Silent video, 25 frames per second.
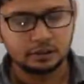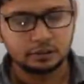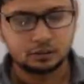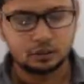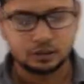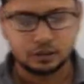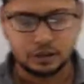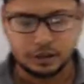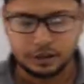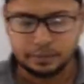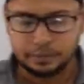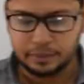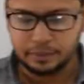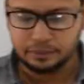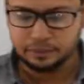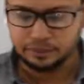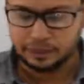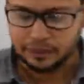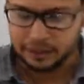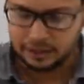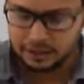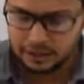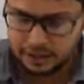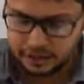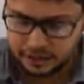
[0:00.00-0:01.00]
So government
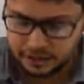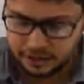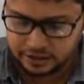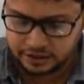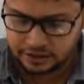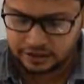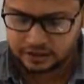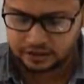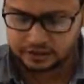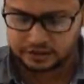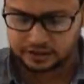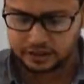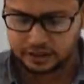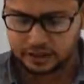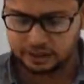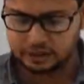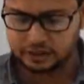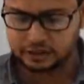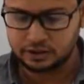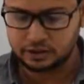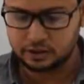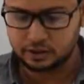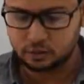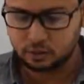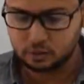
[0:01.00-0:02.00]
finally it has
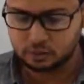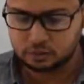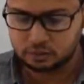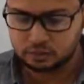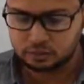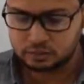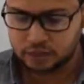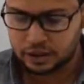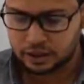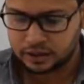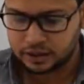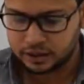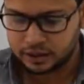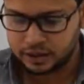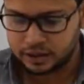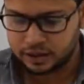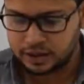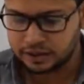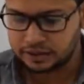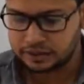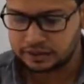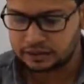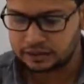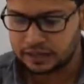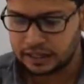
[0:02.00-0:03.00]
started to
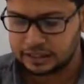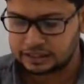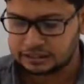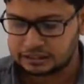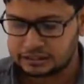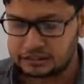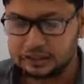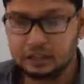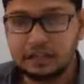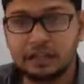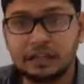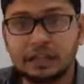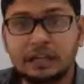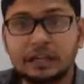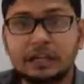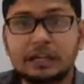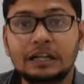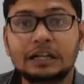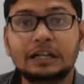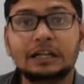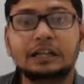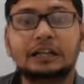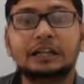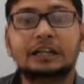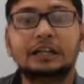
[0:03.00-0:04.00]
create a national
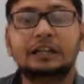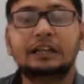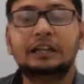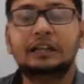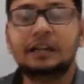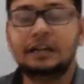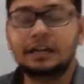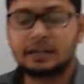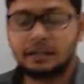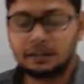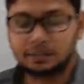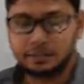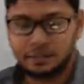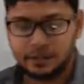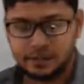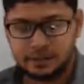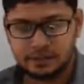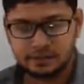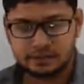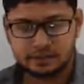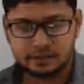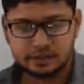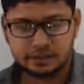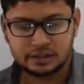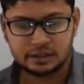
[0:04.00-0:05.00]

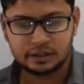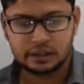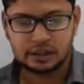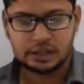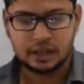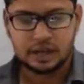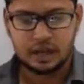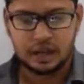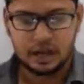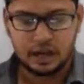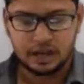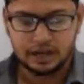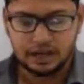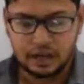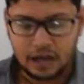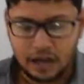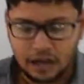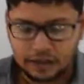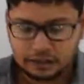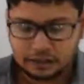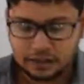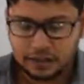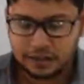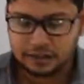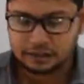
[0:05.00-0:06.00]
database, an
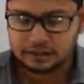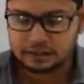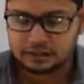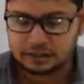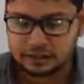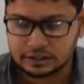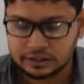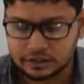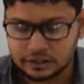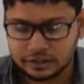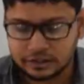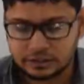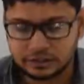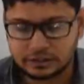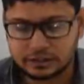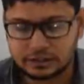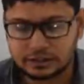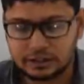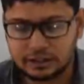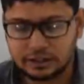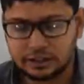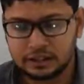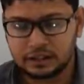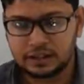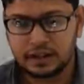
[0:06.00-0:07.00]
Aadhaar
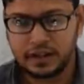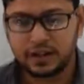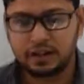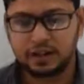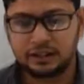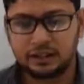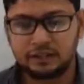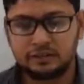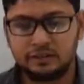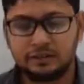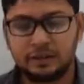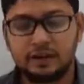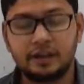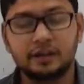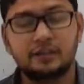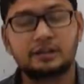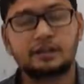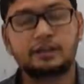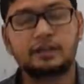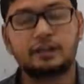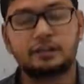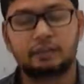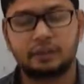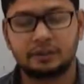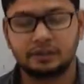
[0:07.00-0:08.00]
seeded
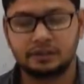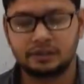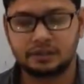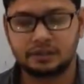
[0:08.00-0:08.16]
identification number